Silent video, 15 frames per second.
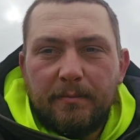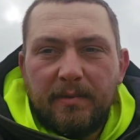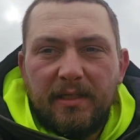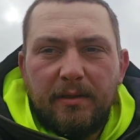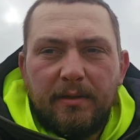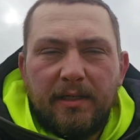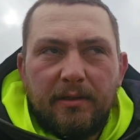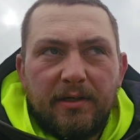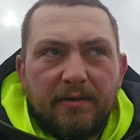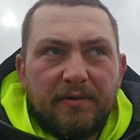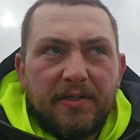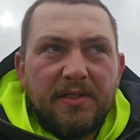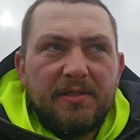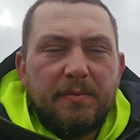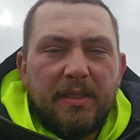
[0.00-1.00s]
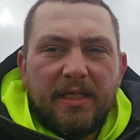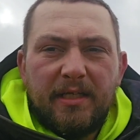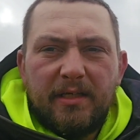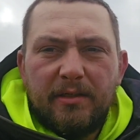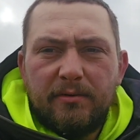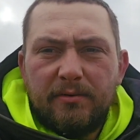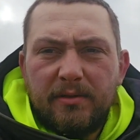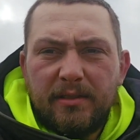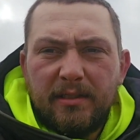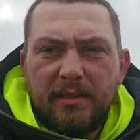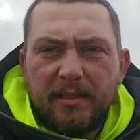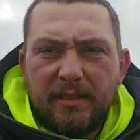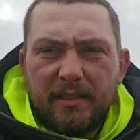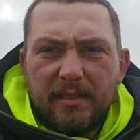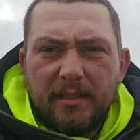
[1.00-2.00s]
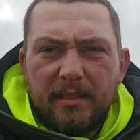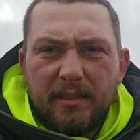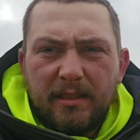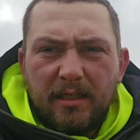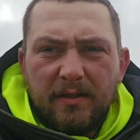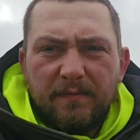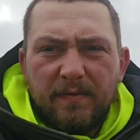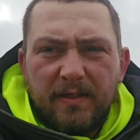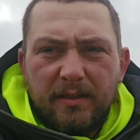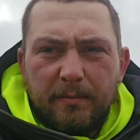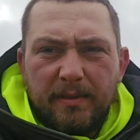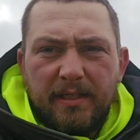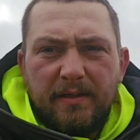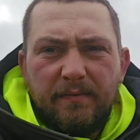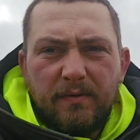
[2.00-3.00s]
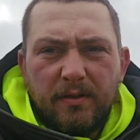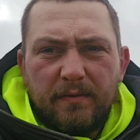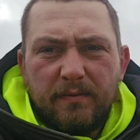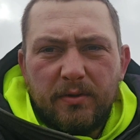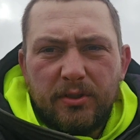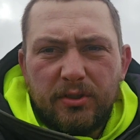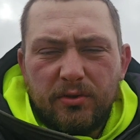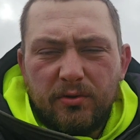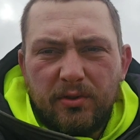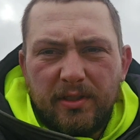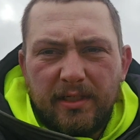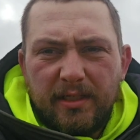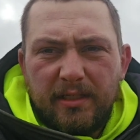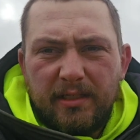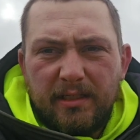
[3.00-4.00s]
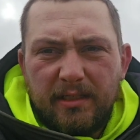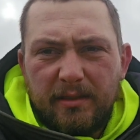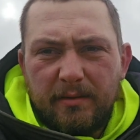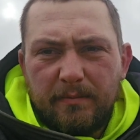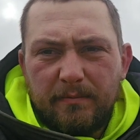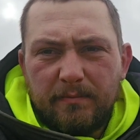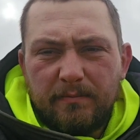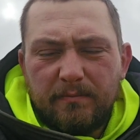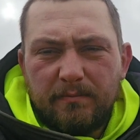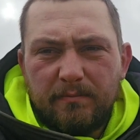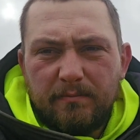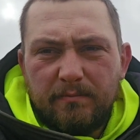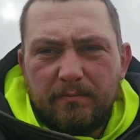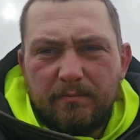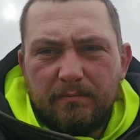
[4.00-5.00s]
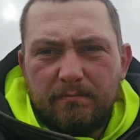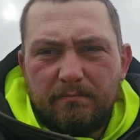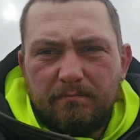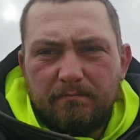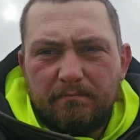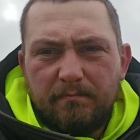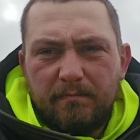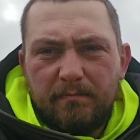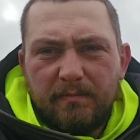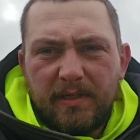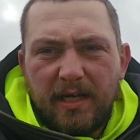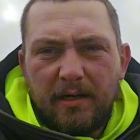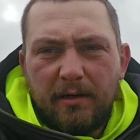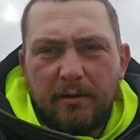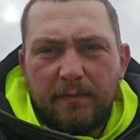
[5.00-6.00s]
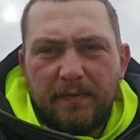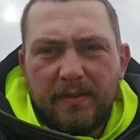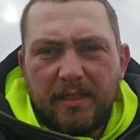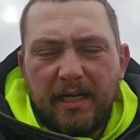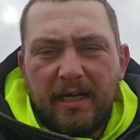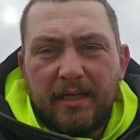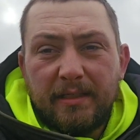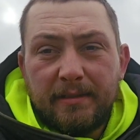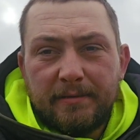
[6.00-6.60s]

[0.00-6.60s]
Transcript: Anyway, I'll get rid of this bloody ute. Hopefully it'll be here very, very shortly, and yeah, carry on with the day.